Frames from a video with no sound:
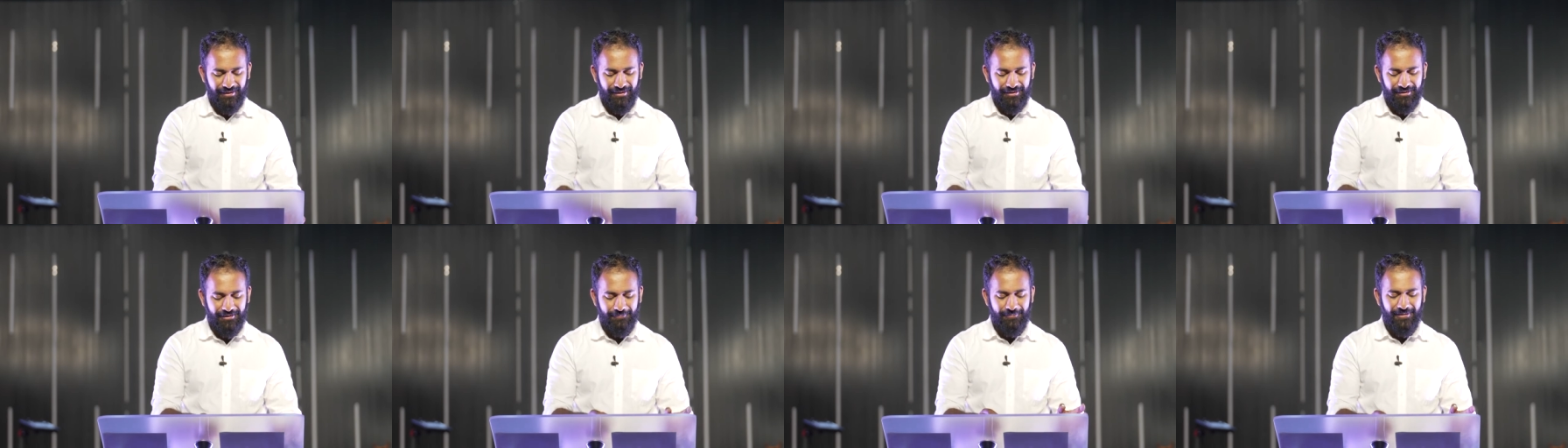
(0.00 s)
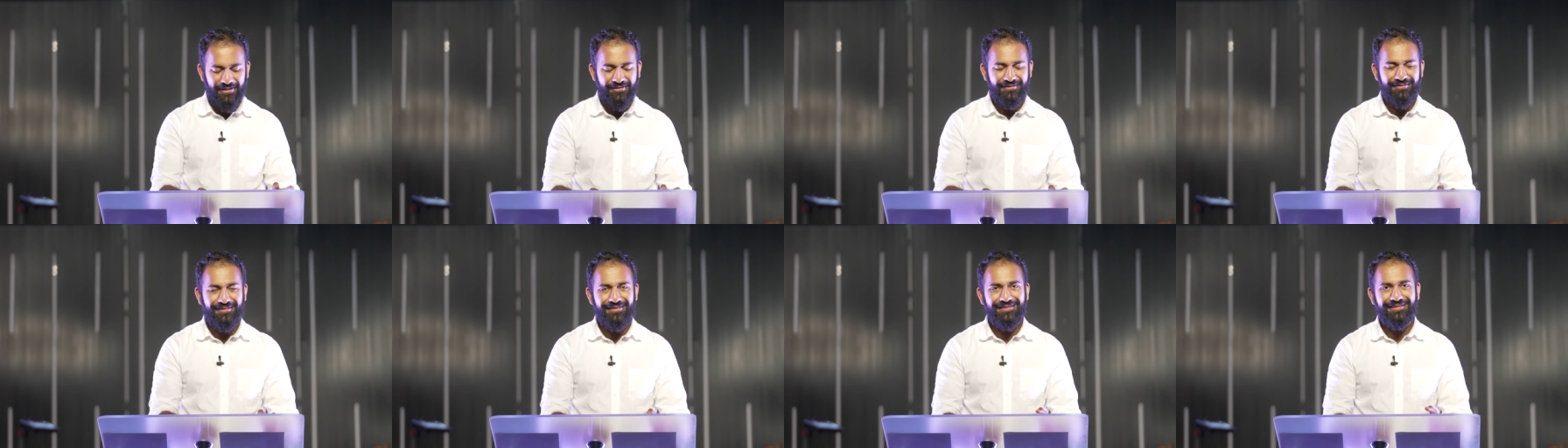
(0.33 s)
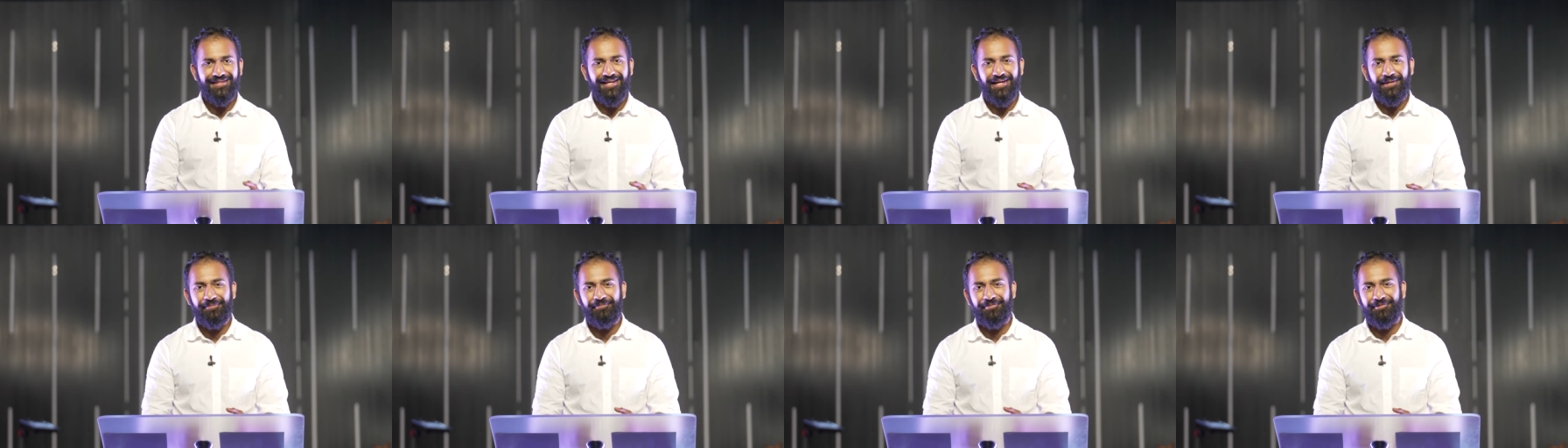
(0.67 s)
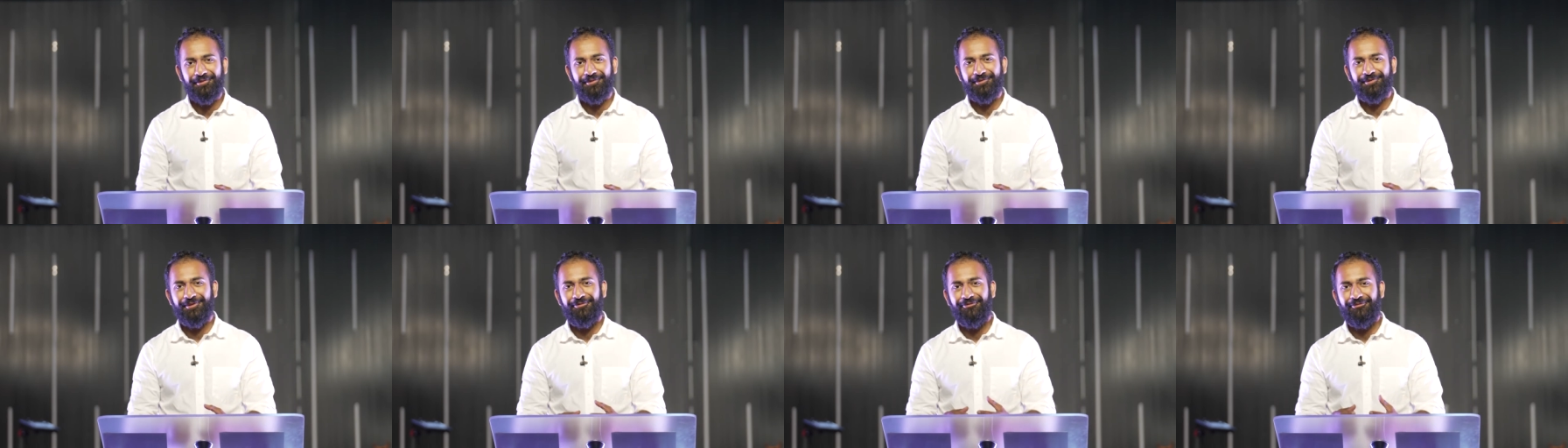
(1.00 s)
The best
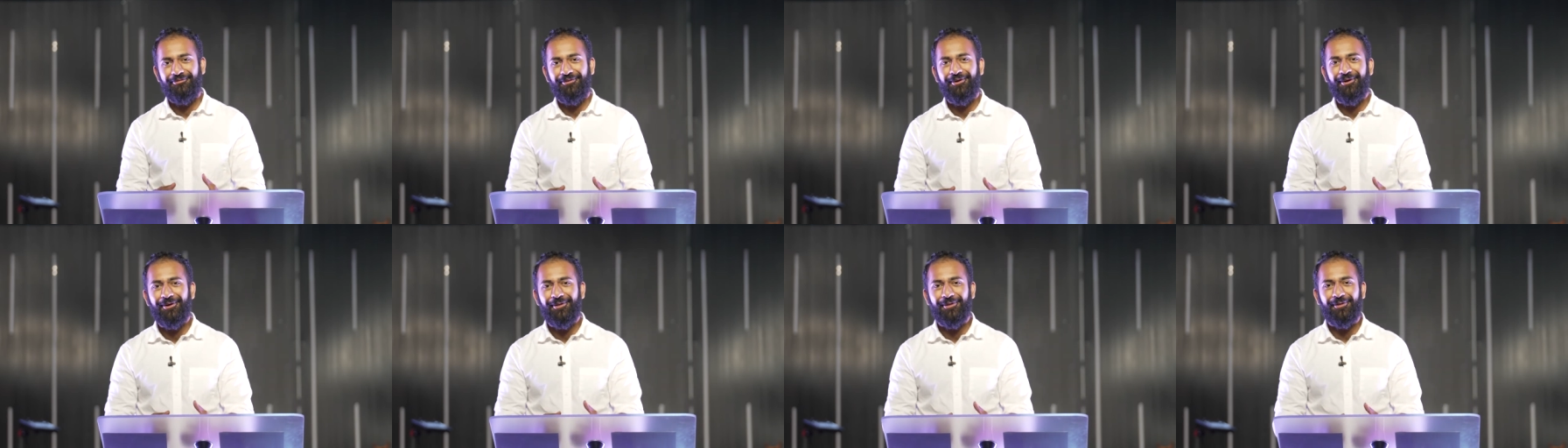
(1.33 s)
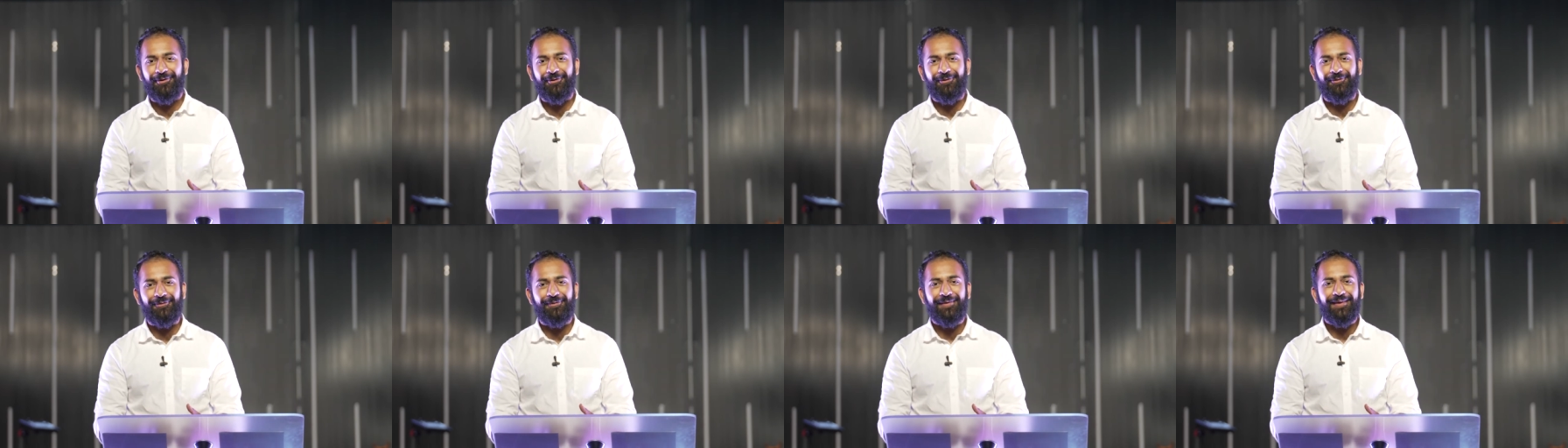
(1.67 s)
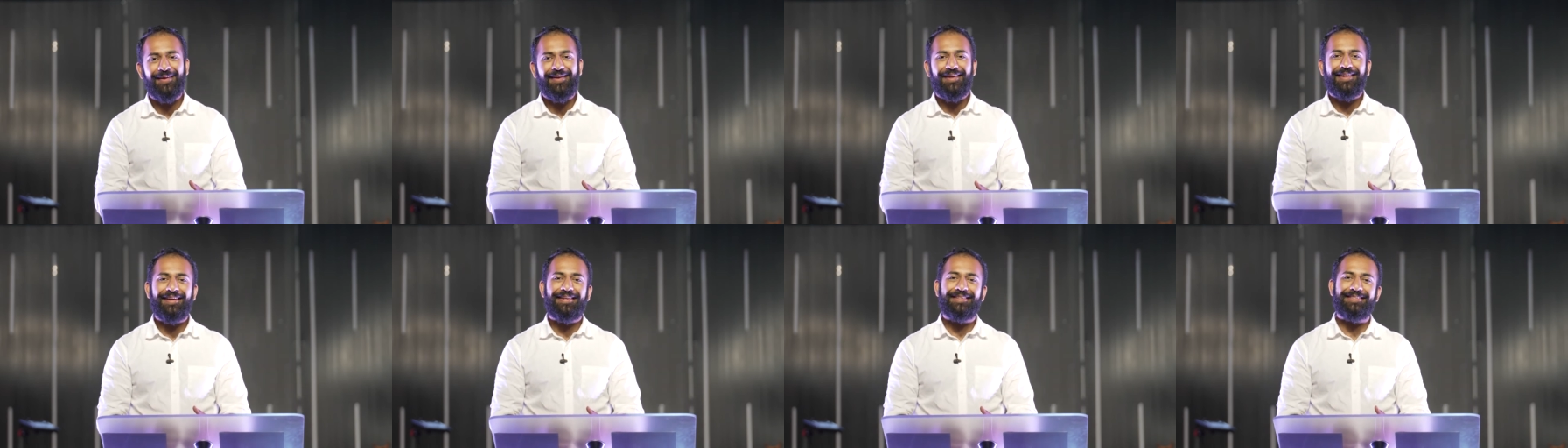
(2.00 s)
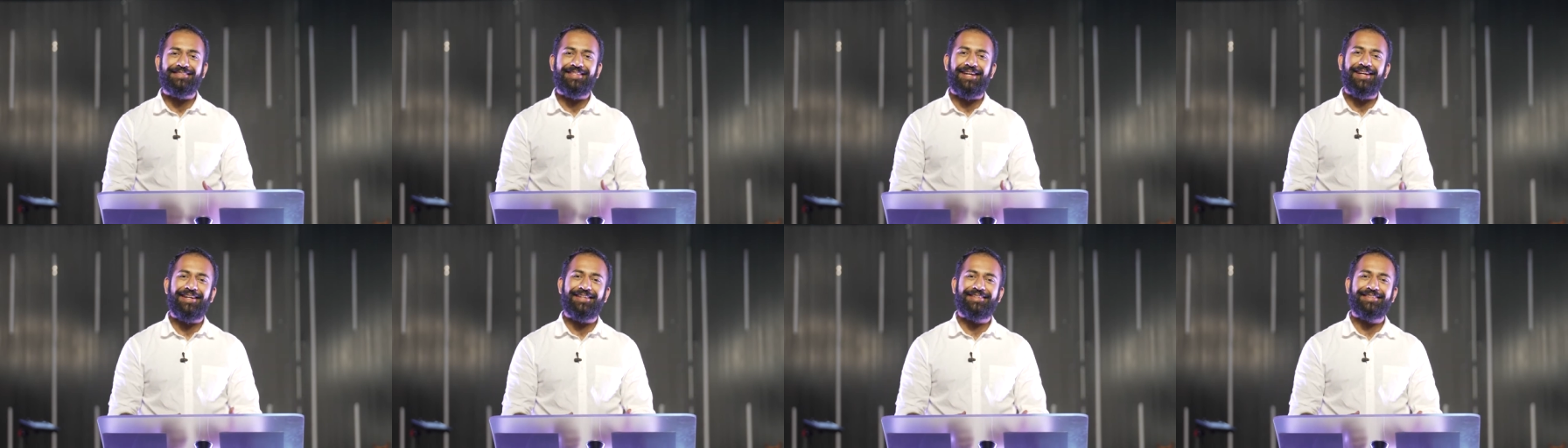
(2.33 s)
example to follow is
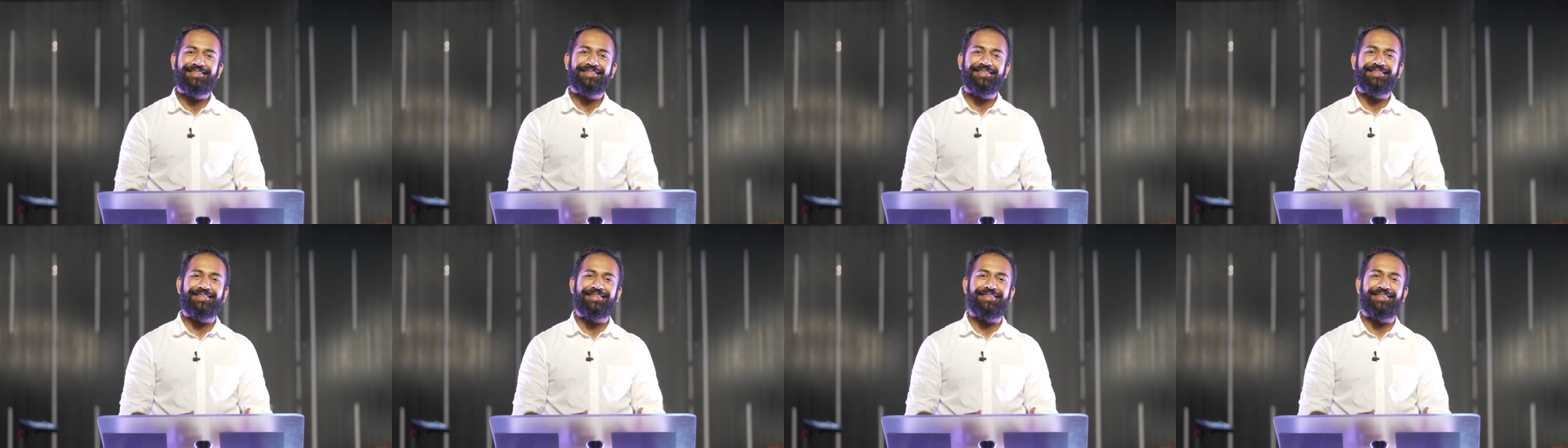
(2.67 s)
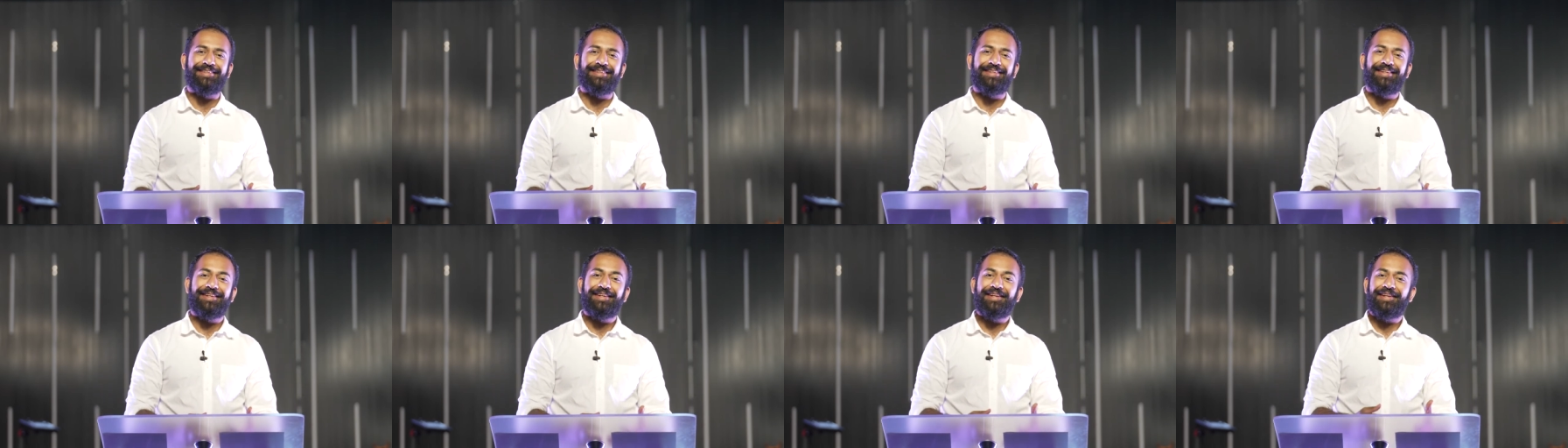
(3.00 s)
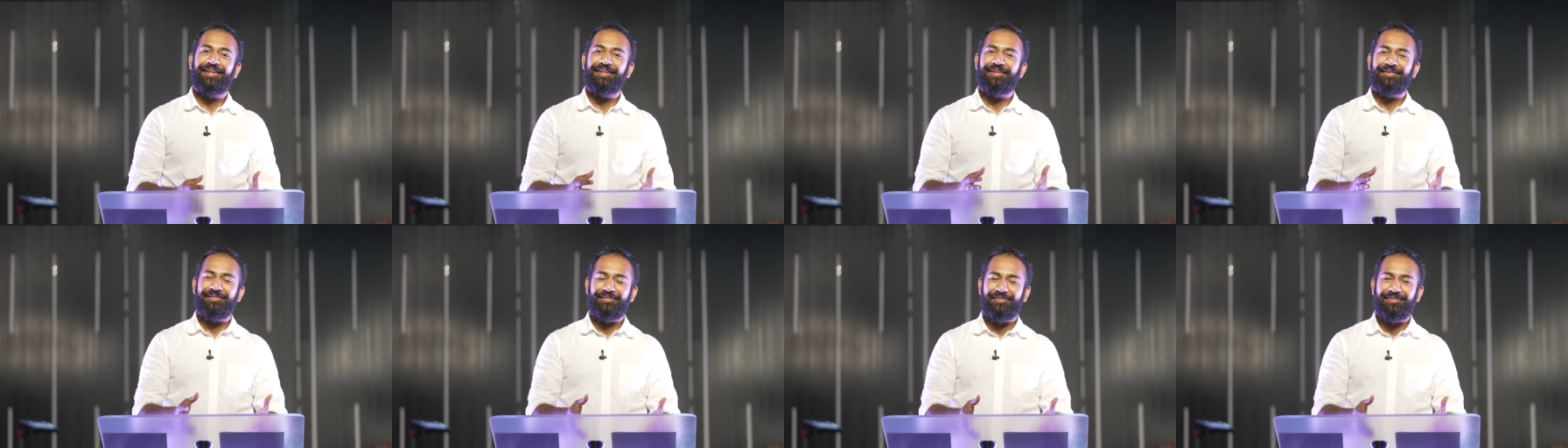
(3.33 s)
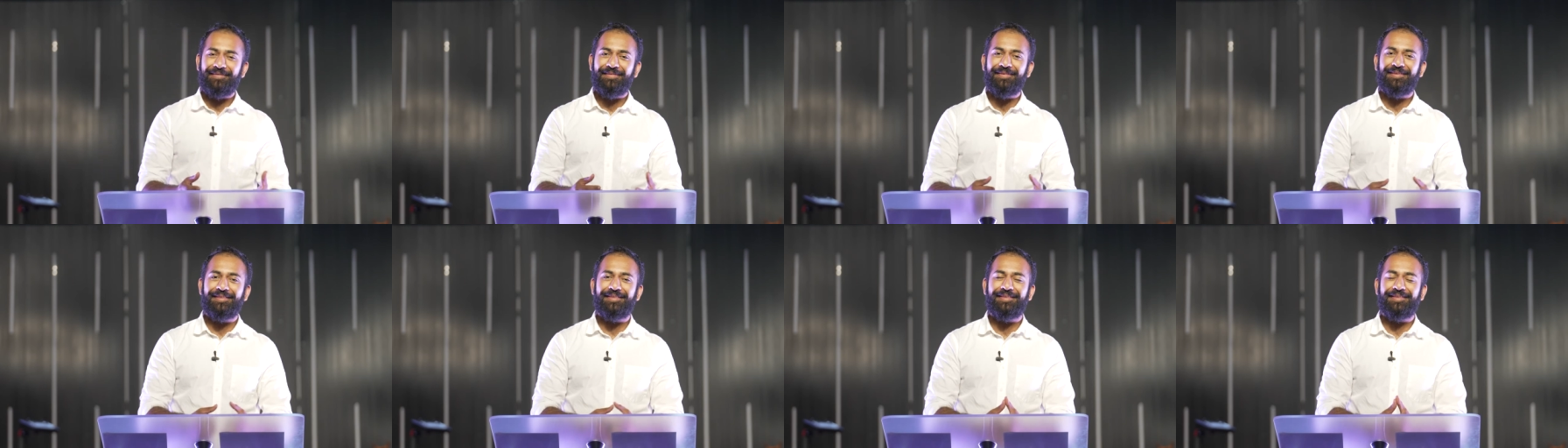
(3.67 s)
actually
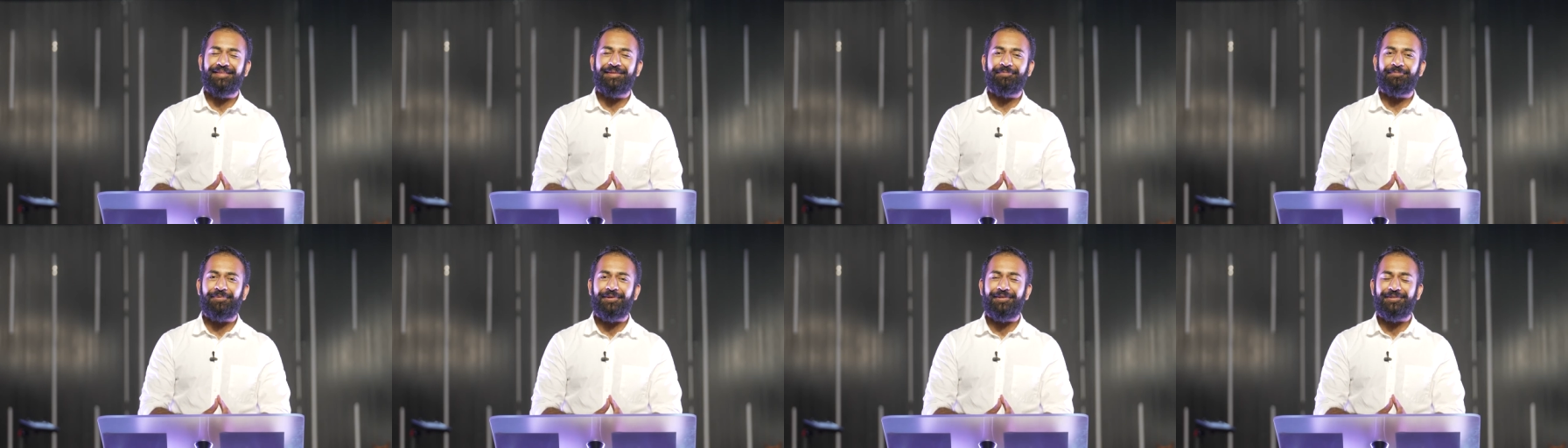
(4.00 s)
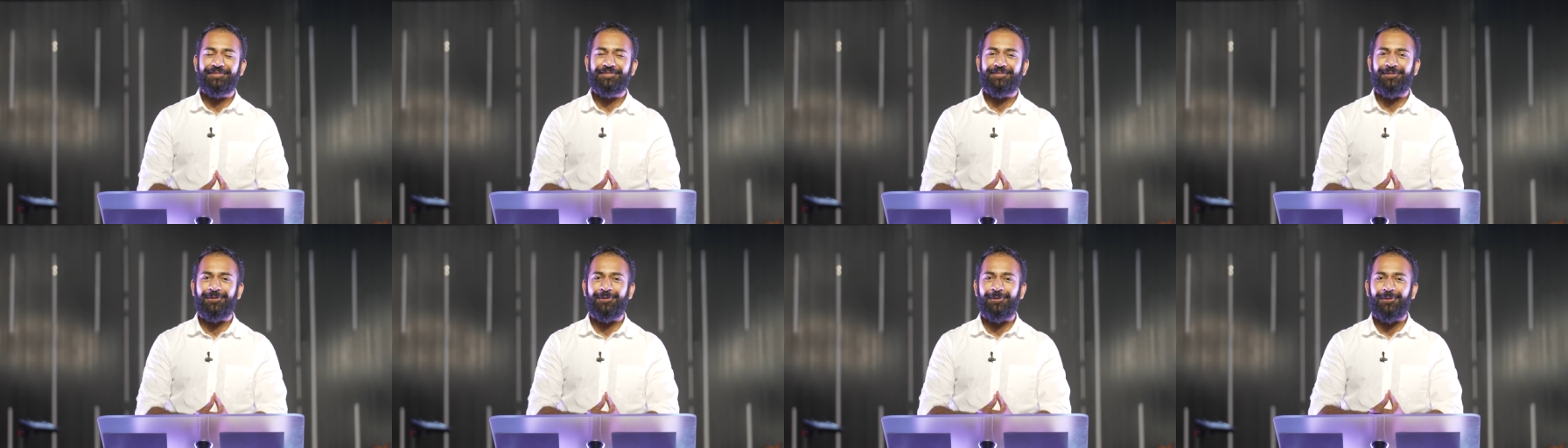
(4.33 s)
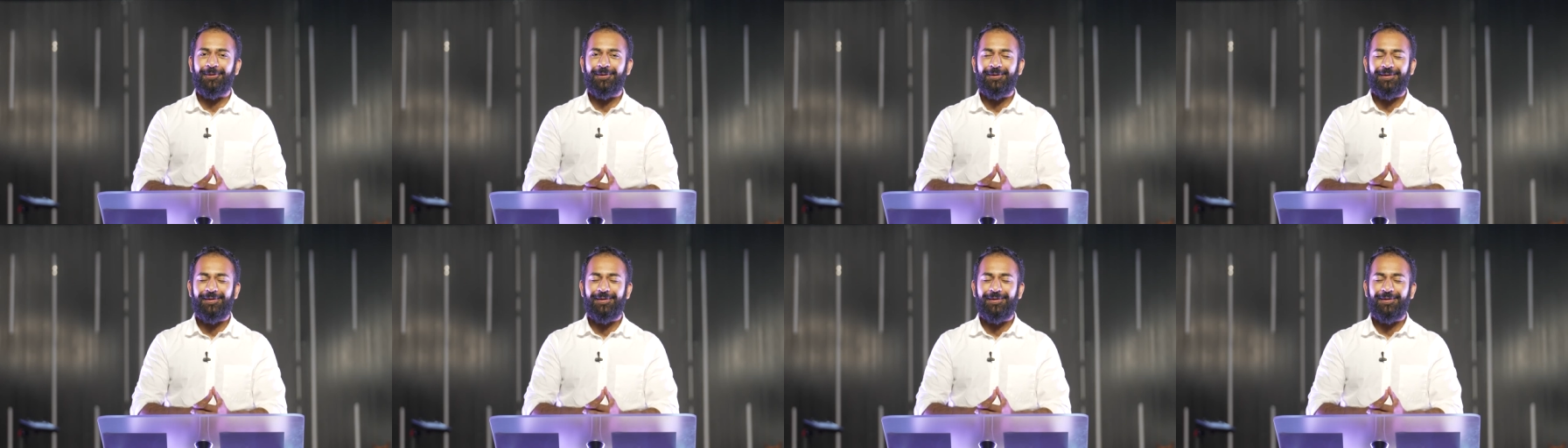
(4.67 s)
the person